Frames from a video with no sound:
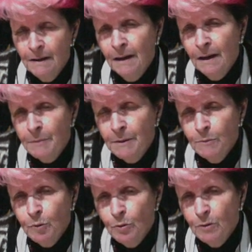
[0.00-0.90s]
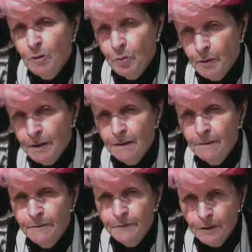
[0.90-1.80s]
a bit more earthy
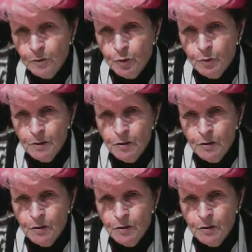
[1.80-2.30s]
feel to it.